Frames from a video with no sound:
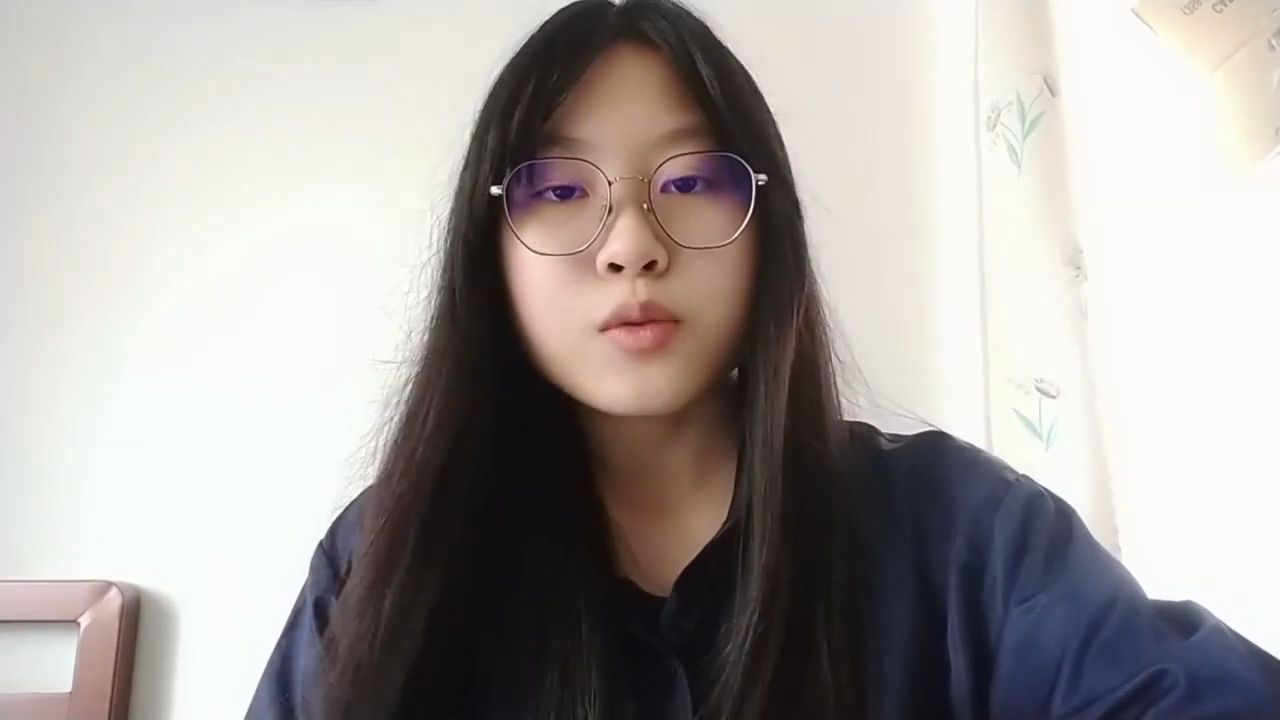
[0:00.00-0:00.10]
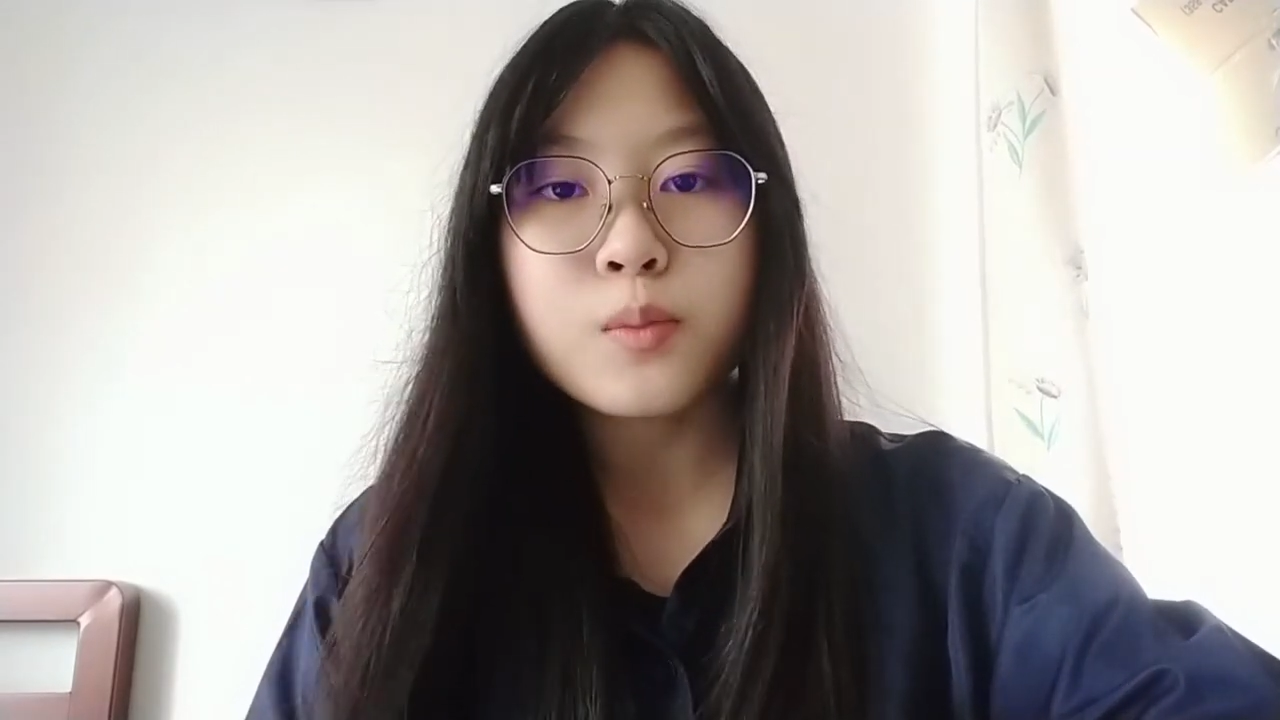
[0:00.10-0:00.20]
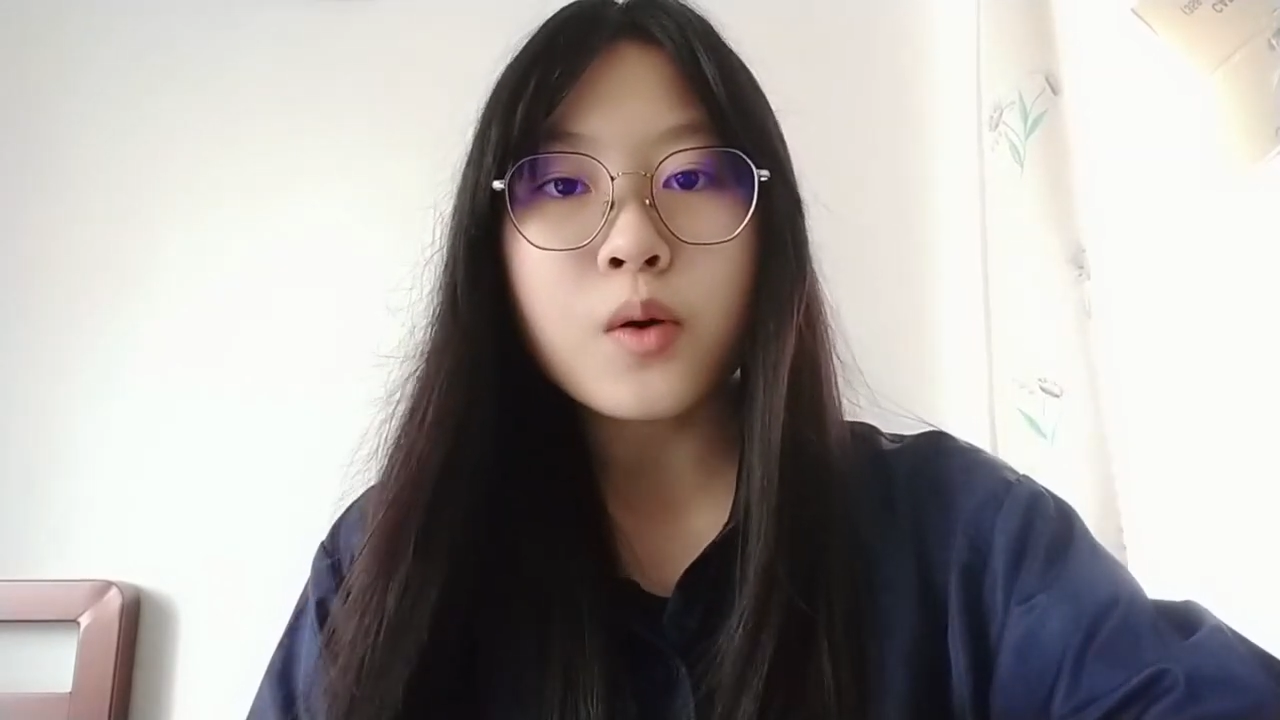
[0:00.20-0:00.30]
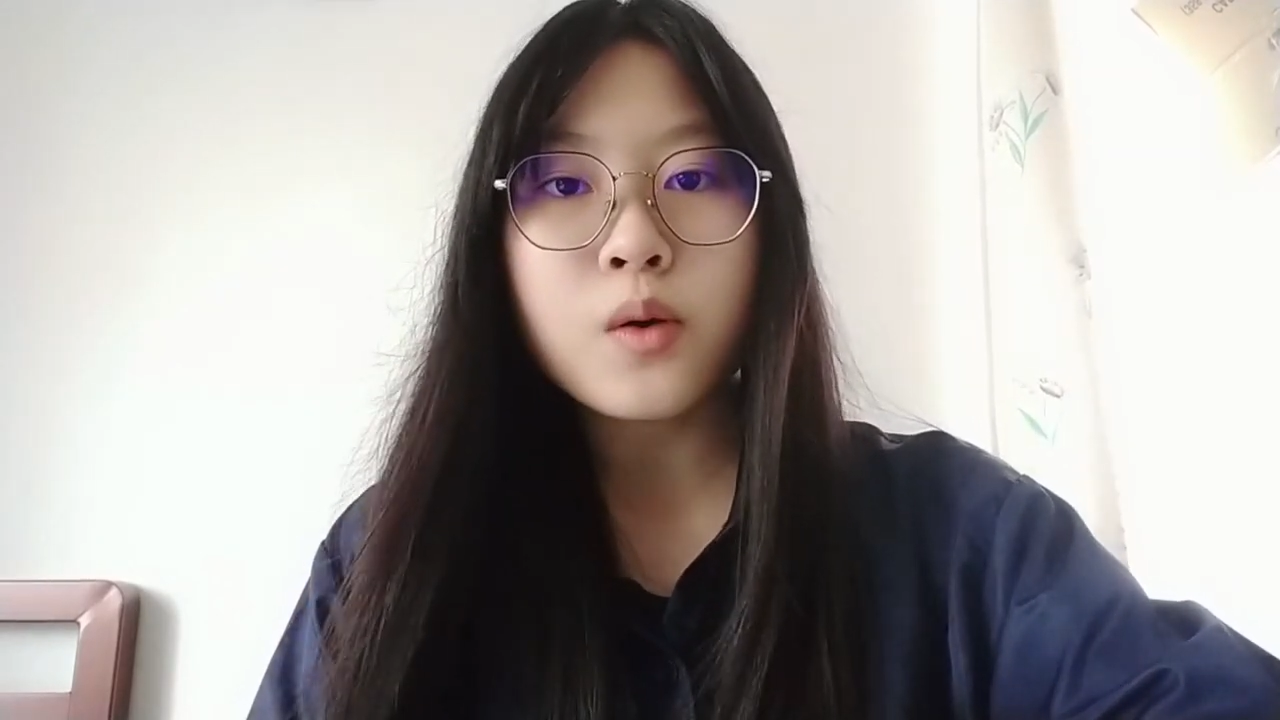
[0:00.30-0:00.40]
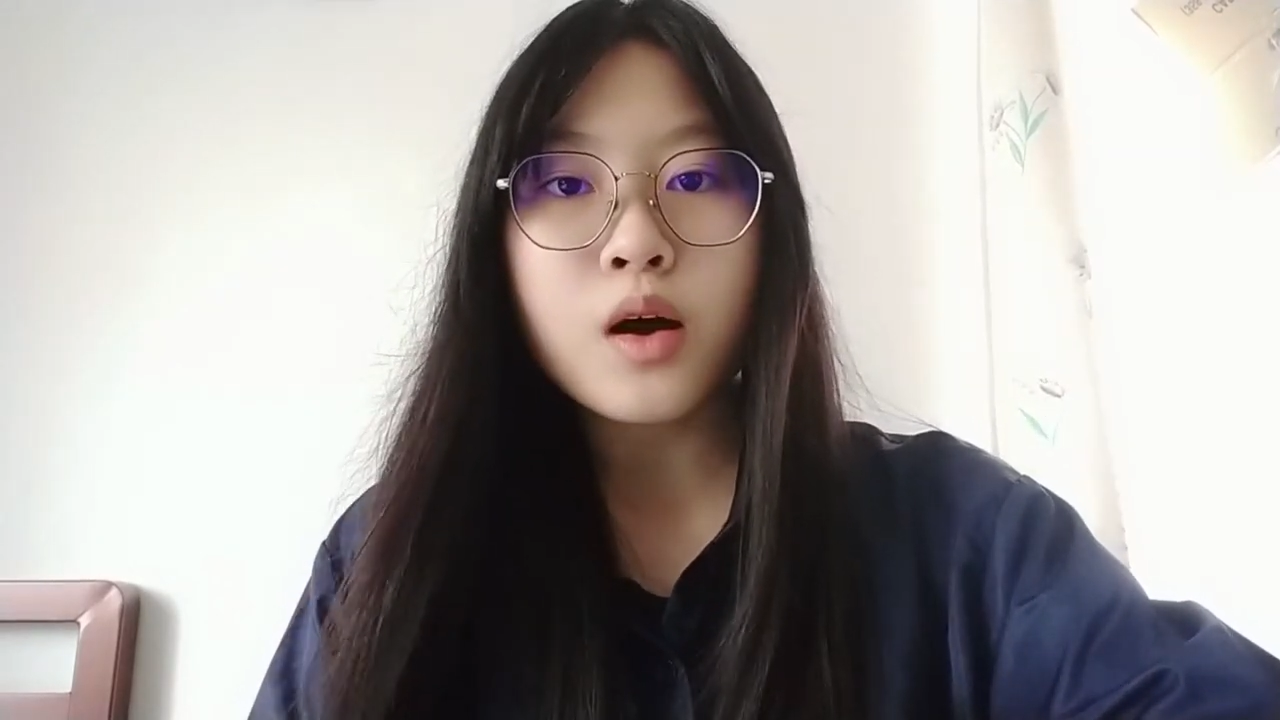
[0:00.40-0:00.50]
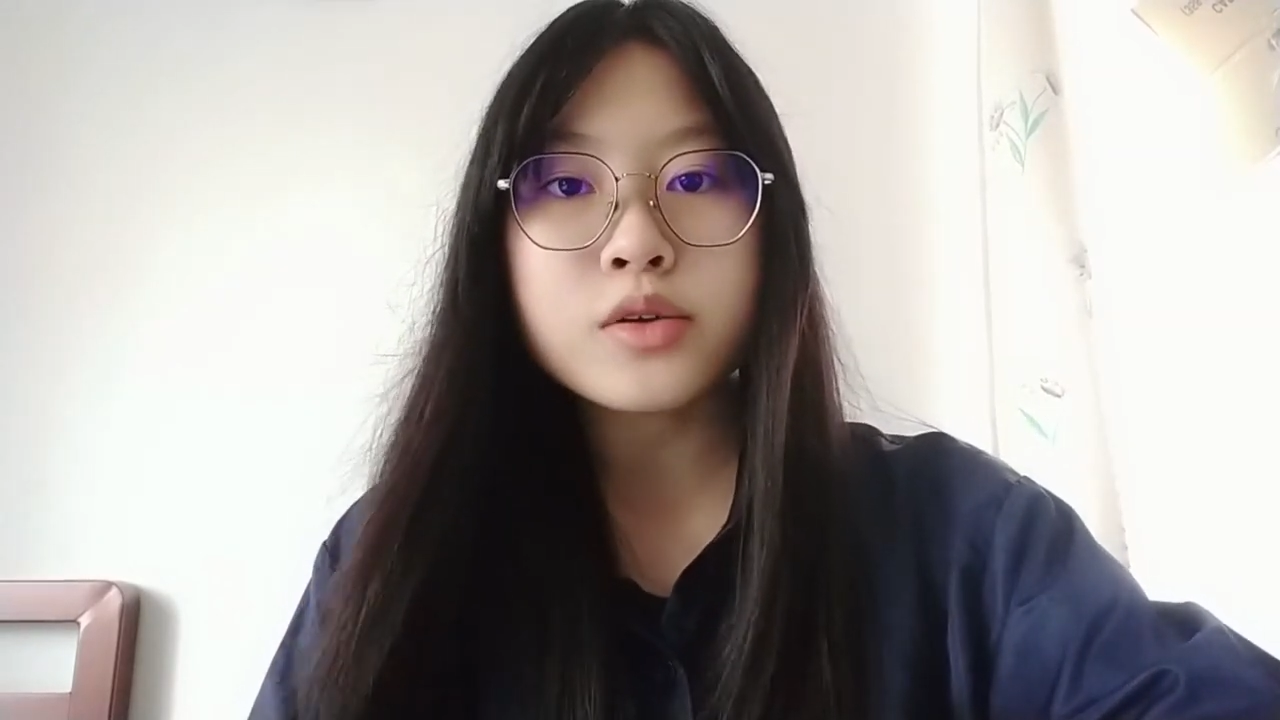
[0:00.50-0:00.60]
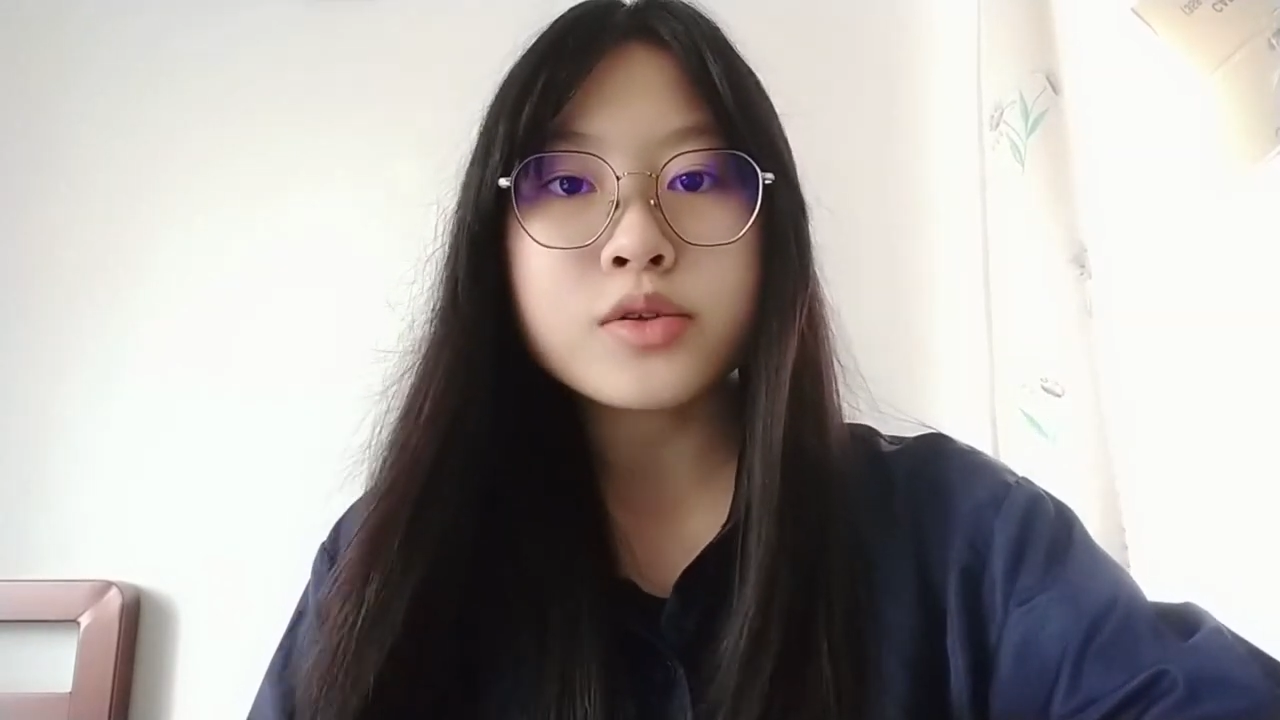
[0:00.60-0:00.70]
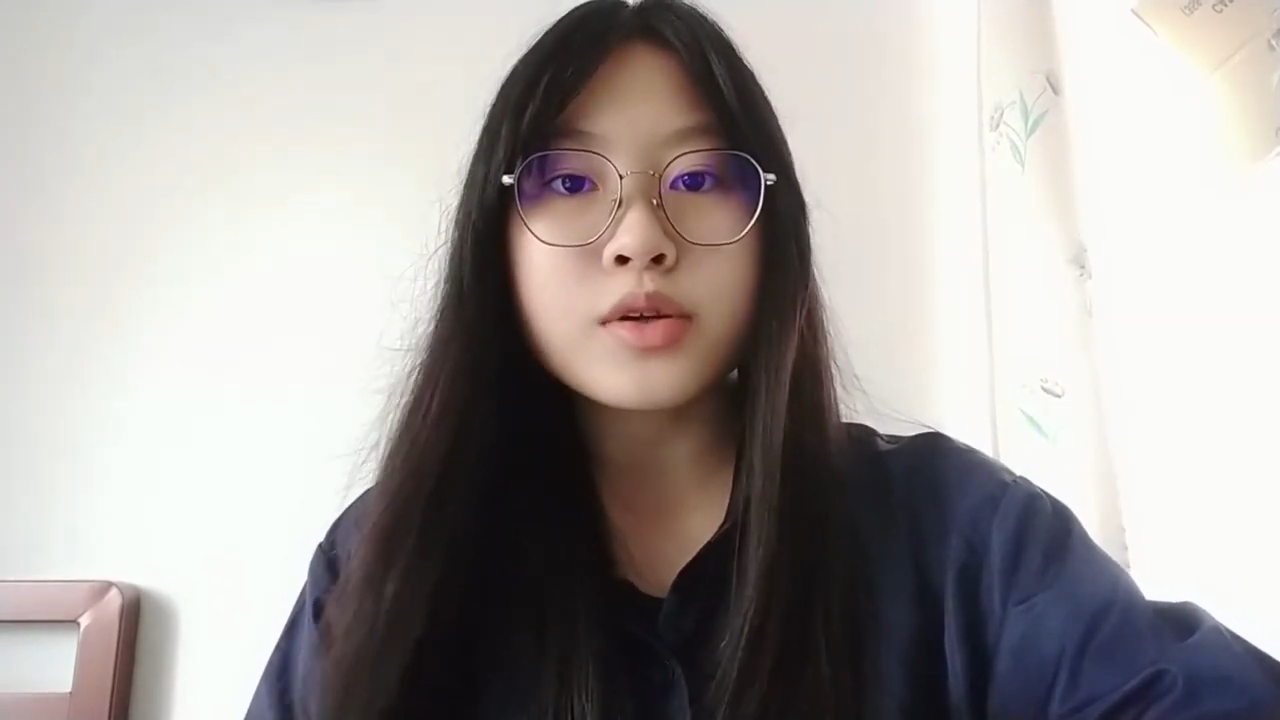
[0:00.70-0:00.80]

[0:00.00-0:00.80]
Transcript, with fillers: smoked, or